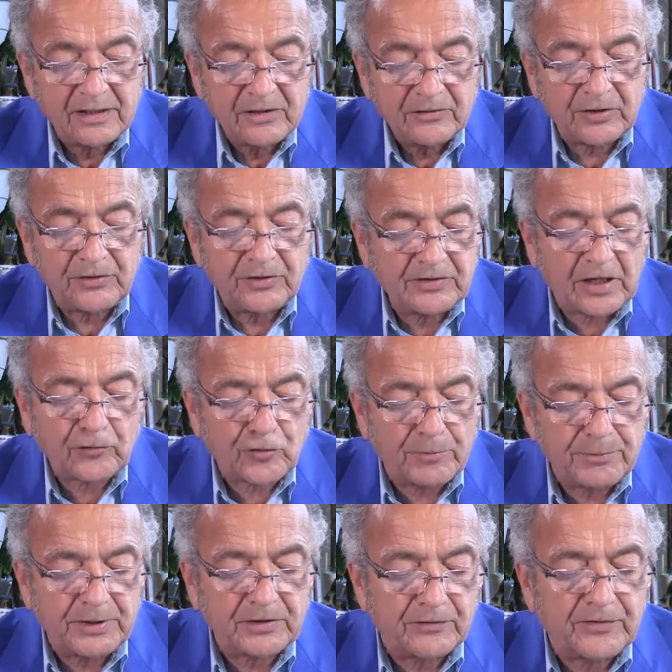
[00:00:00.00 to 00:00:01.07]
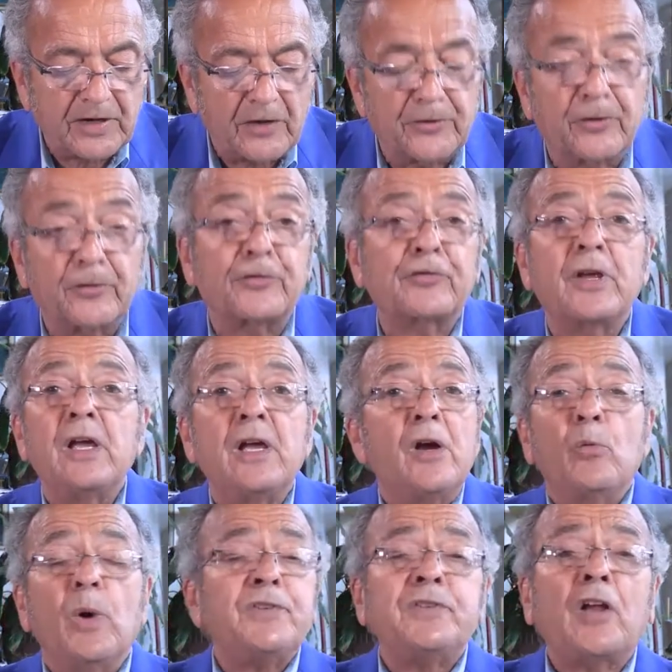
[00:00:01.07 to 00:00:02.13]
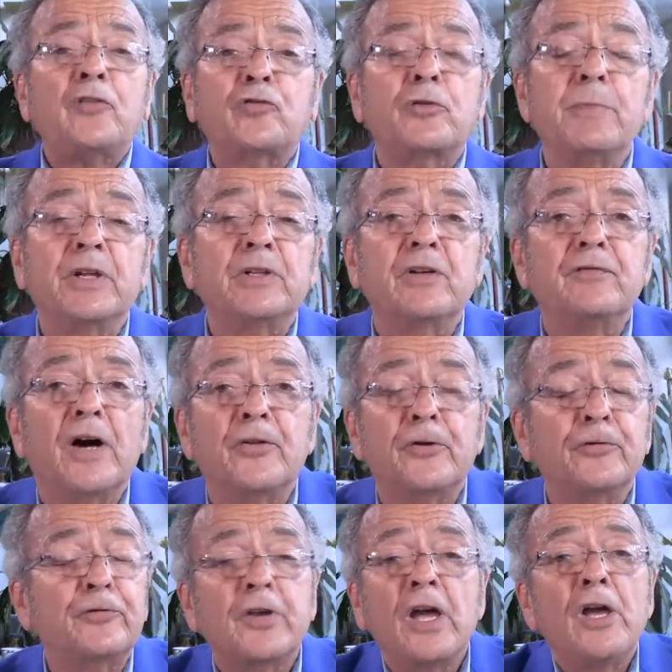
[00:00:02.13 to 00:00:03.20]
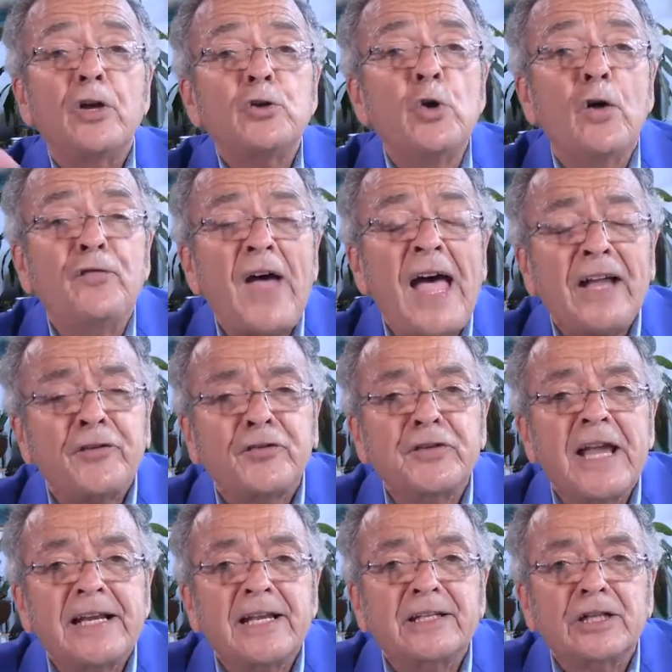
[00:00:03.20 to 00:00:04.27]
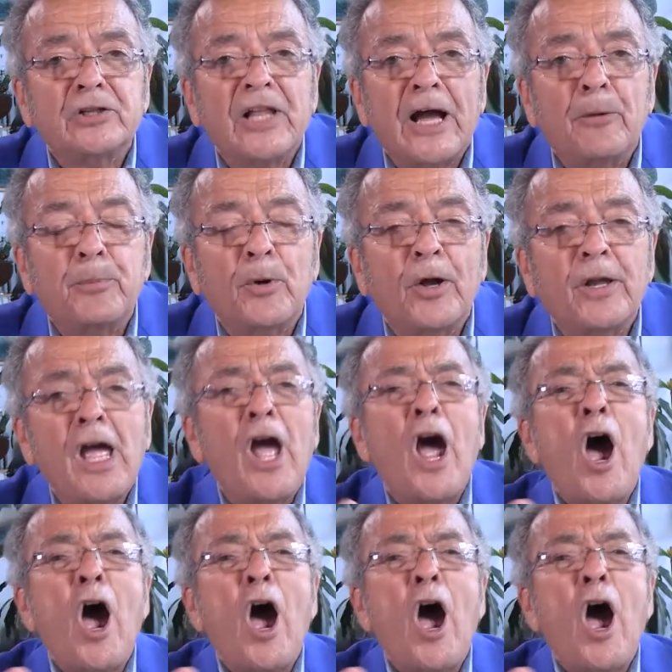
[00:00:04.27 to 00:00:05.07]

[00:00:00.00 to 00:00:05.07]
to the detriment of others." What detriment of others? You're vaccinated, clown boy.